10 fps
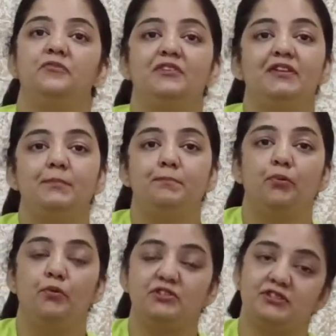We will
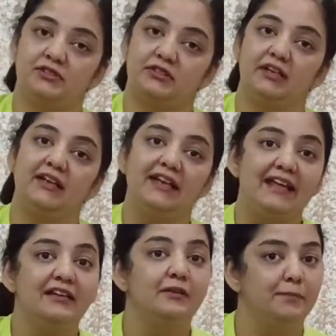post the
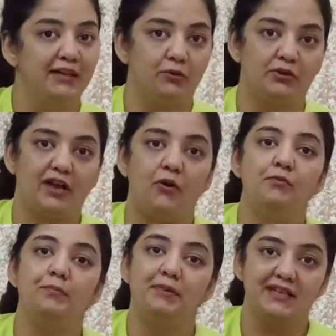link below
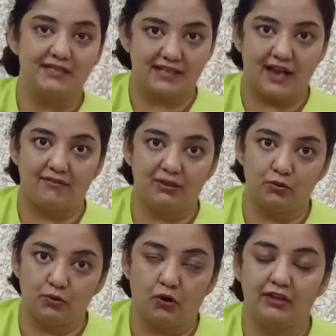down. Please have a
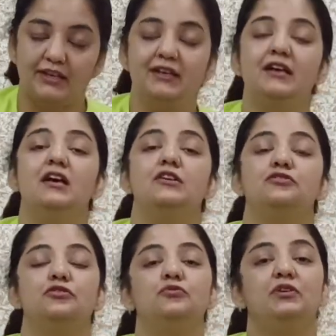look on it.
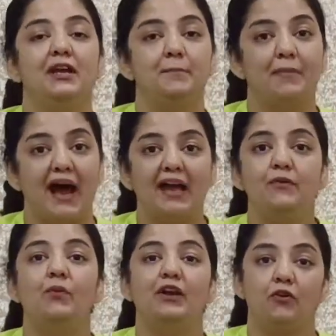So you can
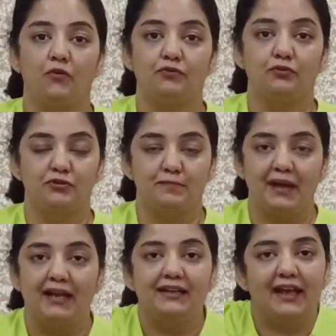buy one of those
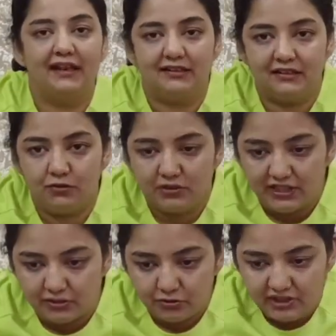belt and you
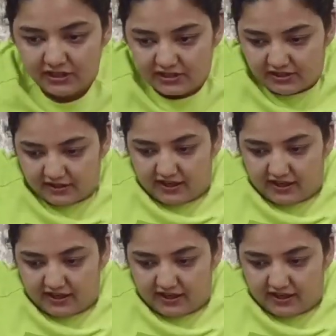need to just